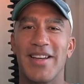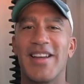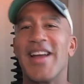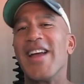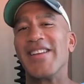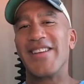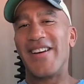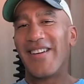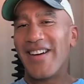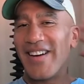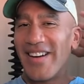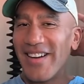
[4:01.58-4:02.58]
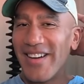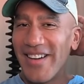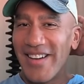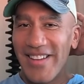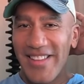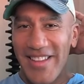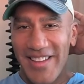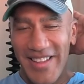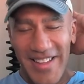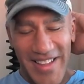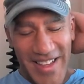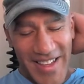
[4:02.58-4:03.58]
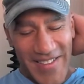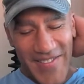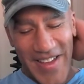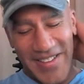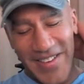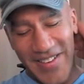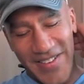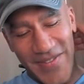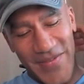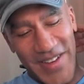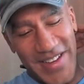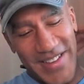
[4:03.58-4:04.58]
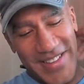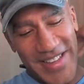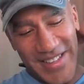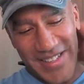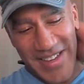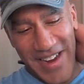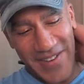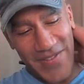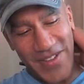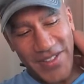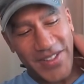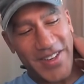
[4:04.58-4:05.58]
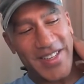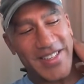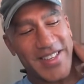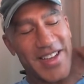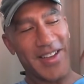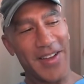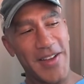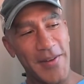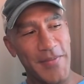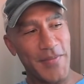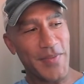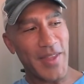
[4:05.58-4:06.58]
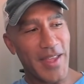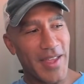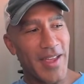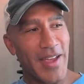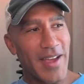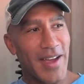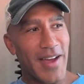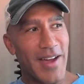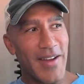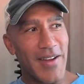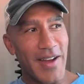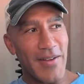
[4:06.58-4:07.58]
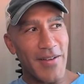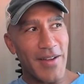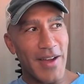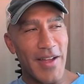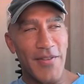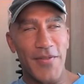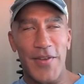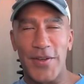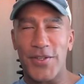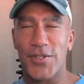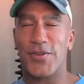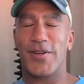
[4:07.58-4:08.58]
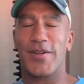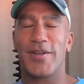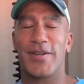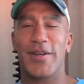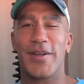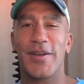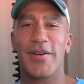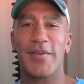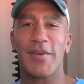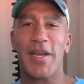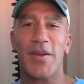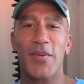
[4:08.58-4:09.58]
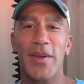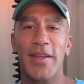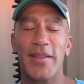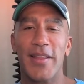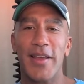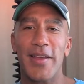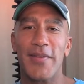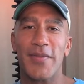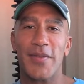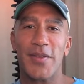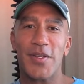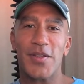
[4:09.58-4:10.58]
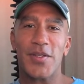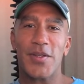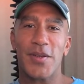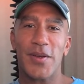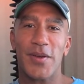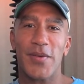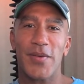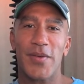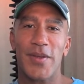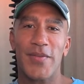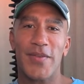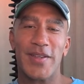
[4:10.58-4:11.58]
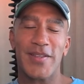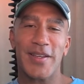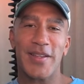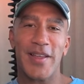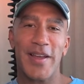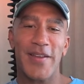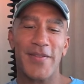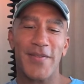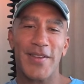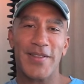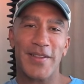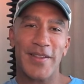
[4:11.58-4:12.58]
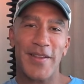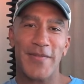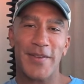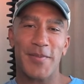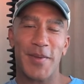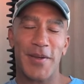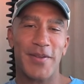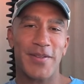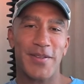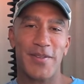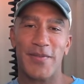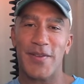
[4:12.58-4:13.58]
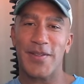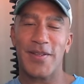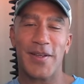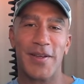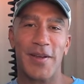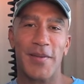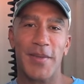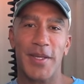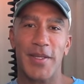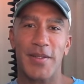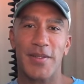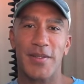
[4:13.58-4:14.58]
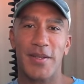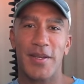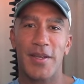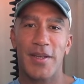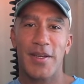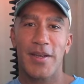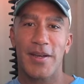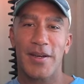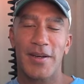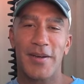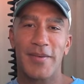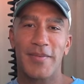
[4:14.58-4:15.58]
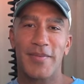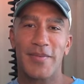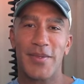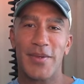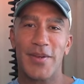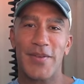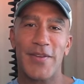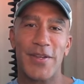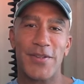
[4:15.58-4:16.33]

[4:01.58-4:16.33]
no, uh, factotum. Uh, that's jack of all trades. Um, I, I adventurer. You know, I'm kind of winging life. Just you know, investing in life, investing in life experiences, investing in companies. Um, so